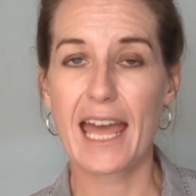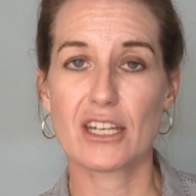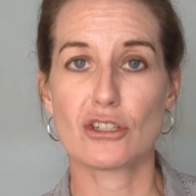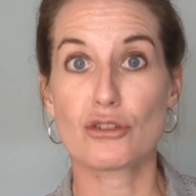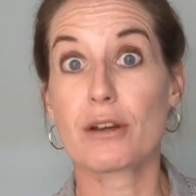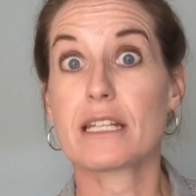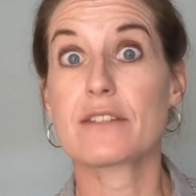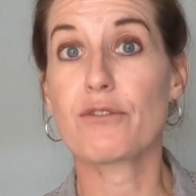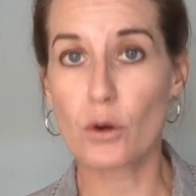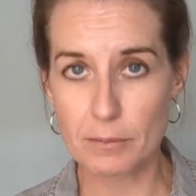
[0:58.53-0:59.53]
and
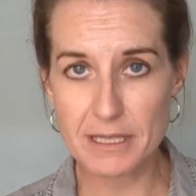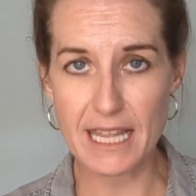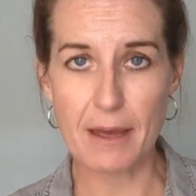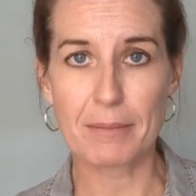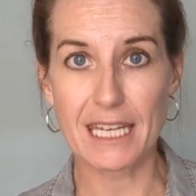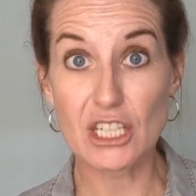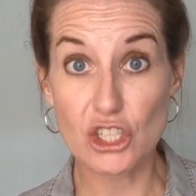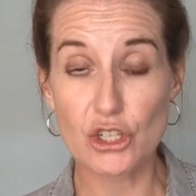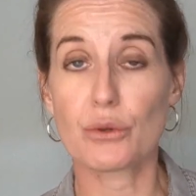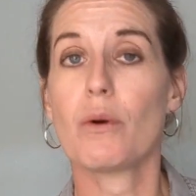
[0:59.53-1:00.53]
transforms them
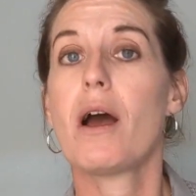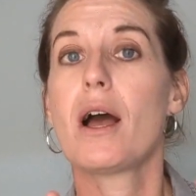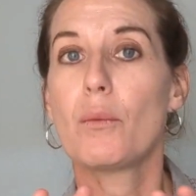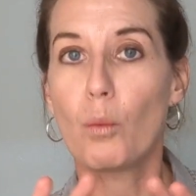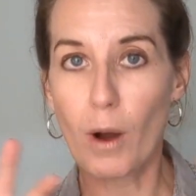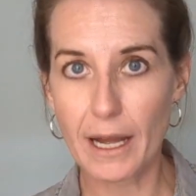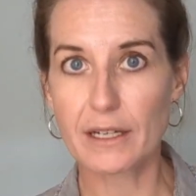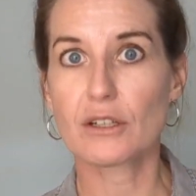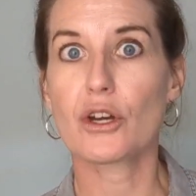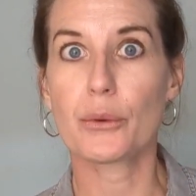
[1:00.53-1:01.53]
into
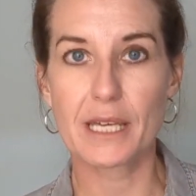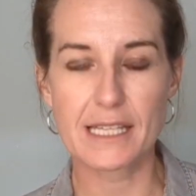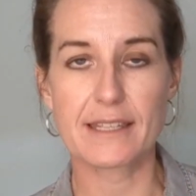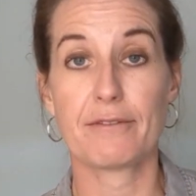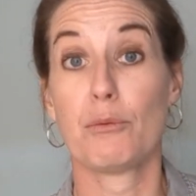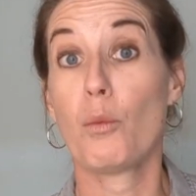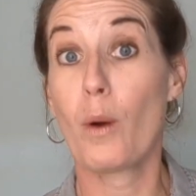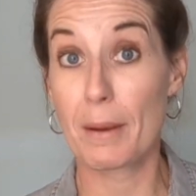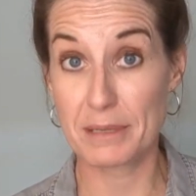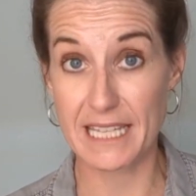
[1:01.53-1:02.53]
one cohesive
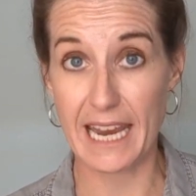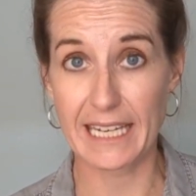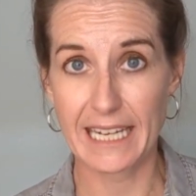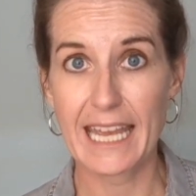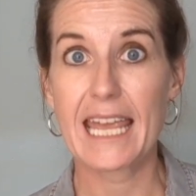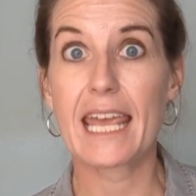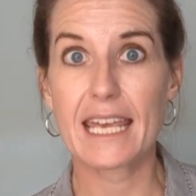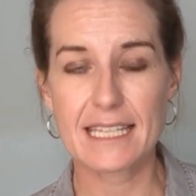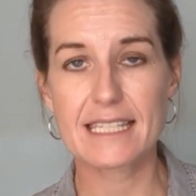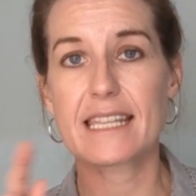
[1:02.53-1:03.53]
website,
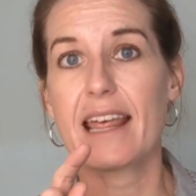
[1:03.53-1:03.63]
is